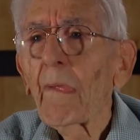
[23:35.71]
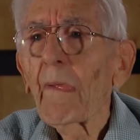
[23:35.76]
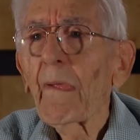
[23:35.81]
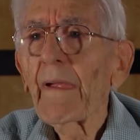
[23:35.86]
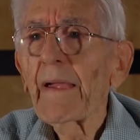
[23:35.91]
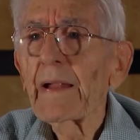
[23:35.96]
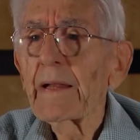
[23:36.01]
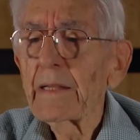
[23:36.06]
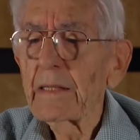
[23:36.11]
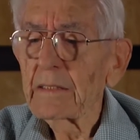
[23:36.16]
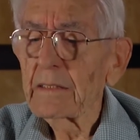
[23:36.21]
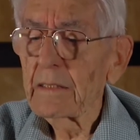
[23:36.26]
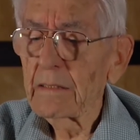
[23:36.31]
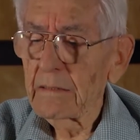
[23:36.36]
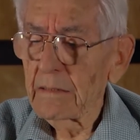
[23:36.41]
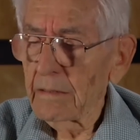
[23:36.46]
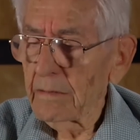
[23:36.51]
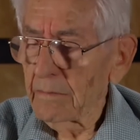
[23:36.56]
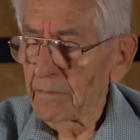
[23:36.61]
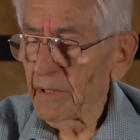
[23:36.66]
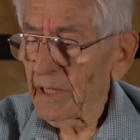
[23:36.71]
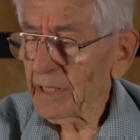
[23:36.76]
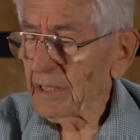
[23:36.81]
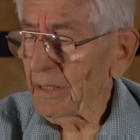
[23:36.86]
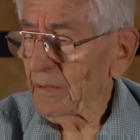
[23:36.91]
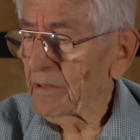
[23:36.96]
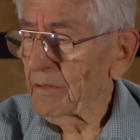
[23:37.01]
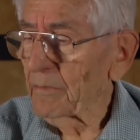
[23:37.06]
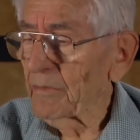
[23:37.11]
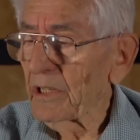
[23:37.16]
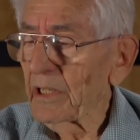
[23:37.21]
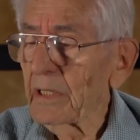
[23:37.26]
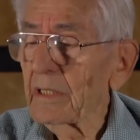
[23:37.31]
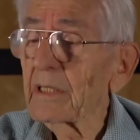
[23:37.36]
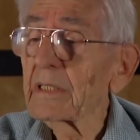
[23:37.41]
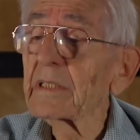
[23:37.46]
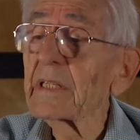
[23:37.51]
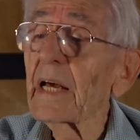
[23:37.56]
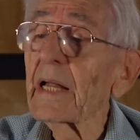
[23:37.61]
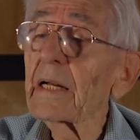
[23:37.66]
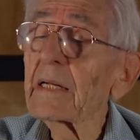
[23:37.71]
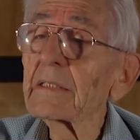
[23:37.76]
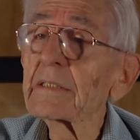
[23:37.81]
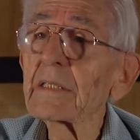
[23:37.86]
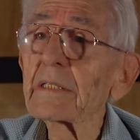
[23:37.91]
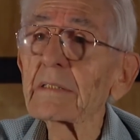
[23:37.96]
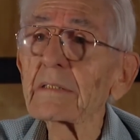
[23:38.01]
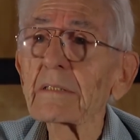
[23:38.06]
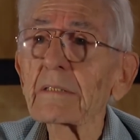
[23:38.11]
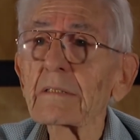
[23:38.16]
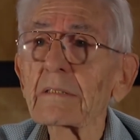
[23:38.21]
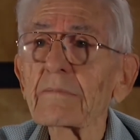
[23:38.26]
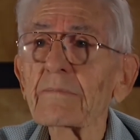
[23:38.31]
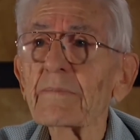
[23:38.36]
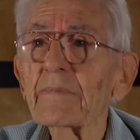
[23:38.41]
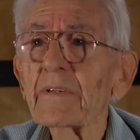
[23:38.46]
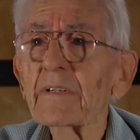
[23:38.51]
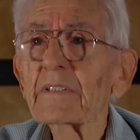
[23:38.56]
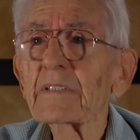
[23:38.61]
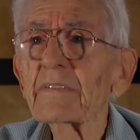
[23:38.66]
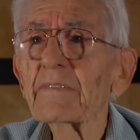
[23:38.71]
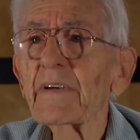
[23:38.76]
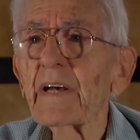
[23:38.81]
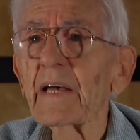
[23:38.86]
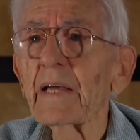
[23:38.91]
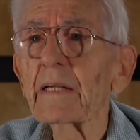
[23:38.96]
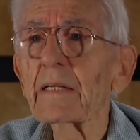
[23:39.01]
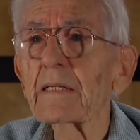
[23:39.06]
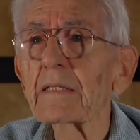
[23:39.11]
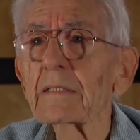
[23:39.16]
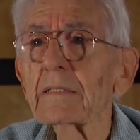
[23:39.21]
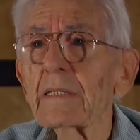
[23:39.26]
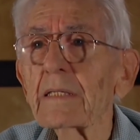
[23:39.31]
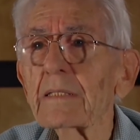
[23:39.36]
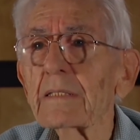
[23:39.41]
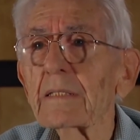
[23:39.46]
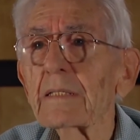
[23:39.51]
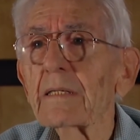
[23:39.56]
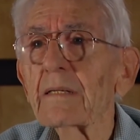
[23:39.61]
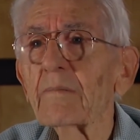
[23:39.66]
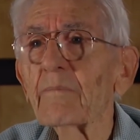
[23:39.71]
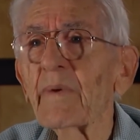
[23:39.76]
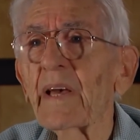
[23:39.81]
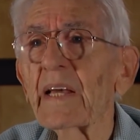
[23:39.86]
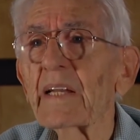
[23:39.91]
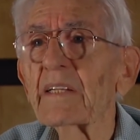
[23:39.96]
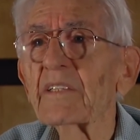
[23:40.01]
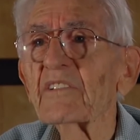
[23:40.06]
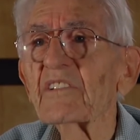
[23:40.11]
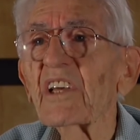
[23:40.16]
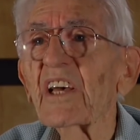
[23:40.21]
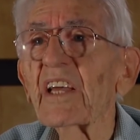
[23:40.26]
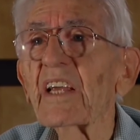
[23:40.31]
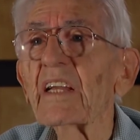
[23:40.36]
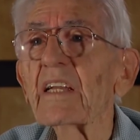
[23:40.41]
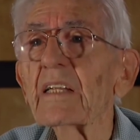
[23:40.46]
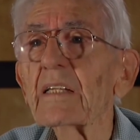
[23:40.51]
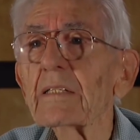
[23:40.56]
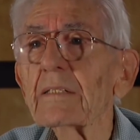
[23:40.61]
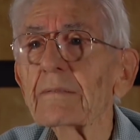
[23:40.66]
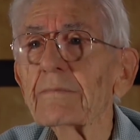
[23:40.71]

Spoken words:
And he picked up the board, looked at it, and says, oh, it's fine. He says, bad design.